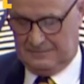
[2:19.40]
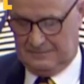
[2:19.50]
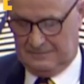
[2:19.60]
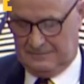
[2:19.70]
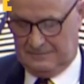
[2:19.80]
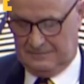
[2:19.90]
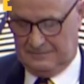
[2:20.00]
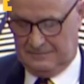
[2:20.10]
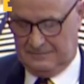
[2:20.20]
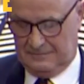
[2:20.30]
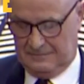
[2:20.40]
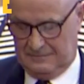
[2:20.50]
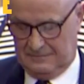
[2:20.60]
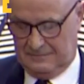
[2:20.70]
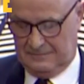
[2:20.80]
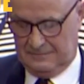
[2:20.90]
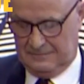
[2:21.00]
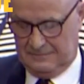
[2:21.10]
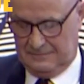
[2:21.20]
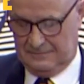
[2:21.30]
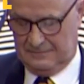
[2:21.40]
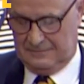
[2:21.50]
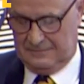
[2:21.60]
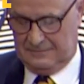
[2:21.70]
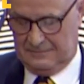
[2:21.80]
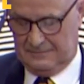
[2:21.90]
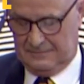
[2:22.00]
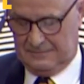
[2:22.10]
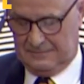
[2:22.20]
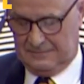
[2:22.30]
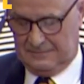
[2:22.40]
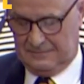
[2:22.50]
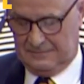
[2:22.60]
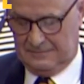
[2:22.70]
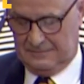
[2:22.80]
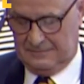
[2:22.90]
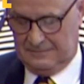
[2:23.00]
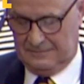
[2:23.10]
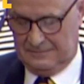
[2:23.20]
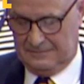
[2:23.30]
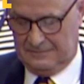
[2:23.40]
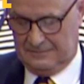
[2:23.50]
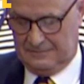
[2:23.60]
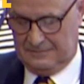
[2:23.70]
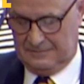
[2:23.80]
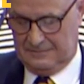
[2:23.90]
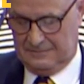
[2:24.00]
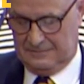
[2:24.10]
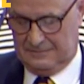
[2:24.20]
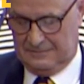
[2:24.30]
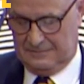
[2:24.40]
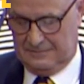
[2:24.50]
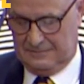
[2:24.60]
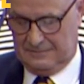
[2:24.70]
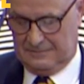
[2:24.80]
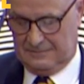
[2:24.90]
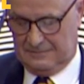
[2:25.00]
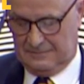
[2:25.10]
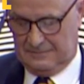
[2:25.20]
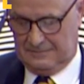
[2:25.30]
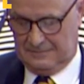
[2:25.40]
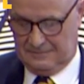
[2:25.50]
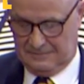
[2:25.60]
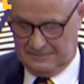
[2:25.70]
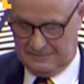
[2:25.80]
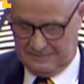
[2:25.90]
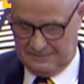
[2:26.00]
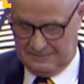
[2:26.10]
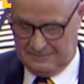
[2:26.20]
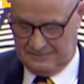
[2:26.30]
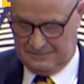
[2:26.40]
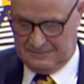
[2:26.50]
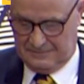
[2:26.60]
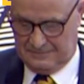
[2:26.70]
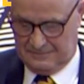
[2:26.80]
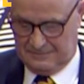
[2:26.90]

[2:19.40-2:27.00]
The person shown says nothing.